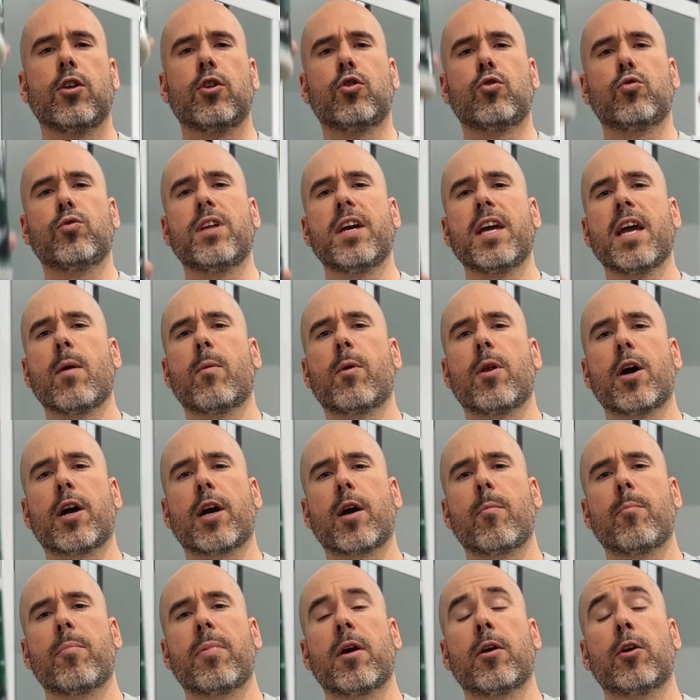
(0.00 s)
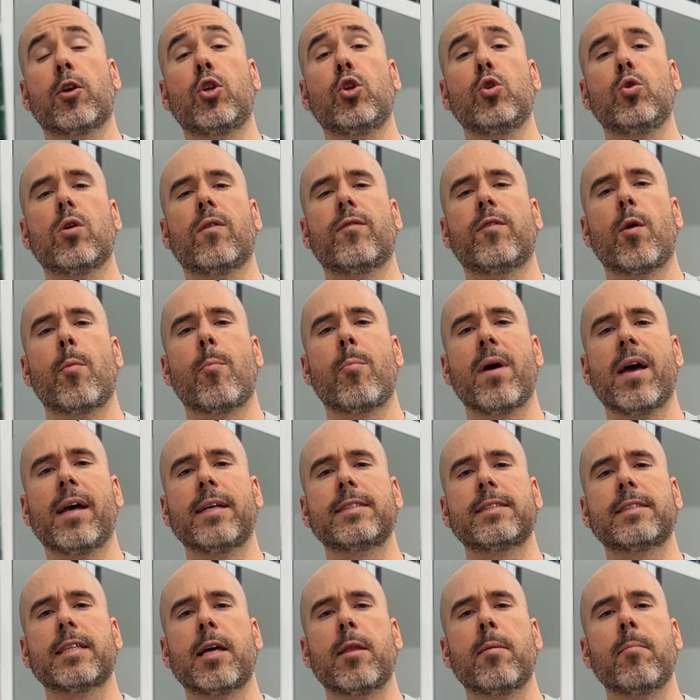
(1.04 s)
Today I want to compare two of the
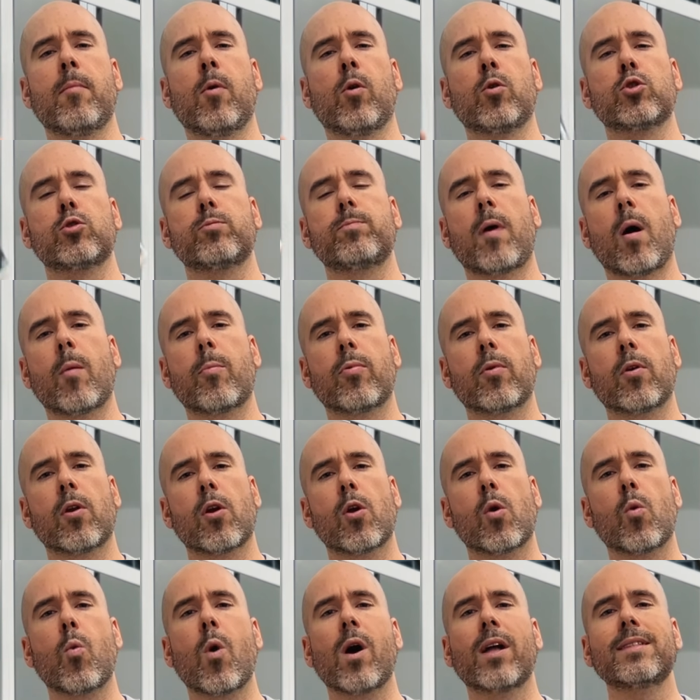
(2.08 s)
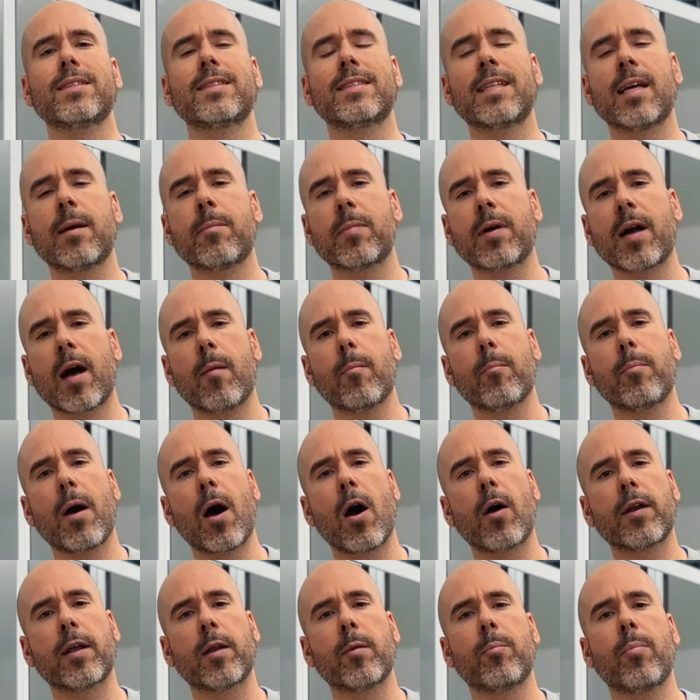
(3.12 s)
best and most popular one-step
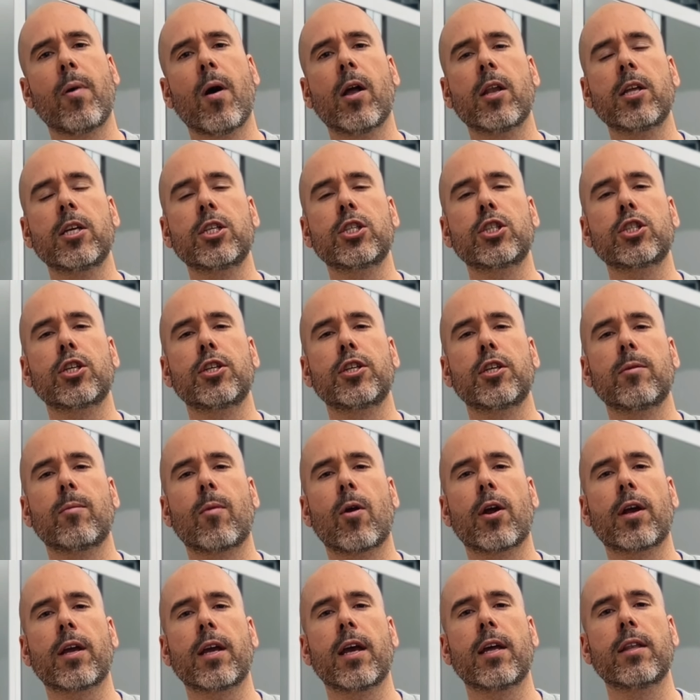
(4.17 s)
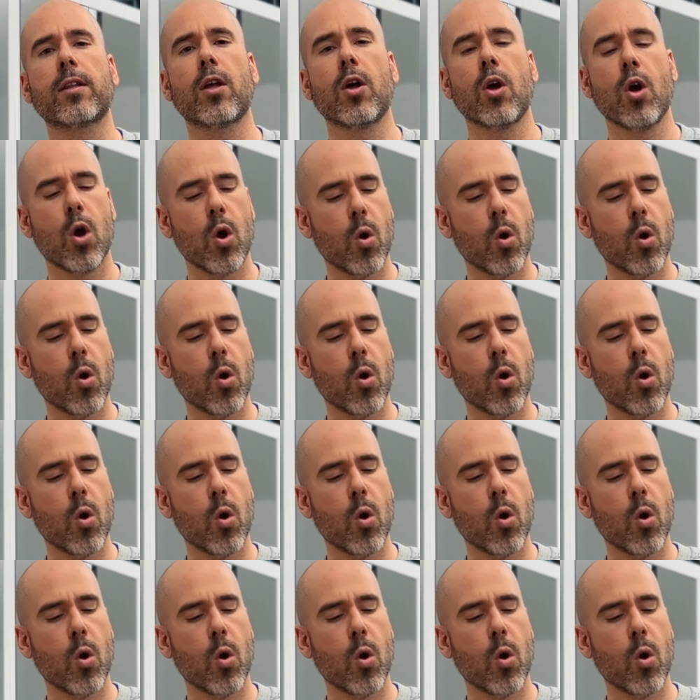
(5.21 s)
compound and polish on the market.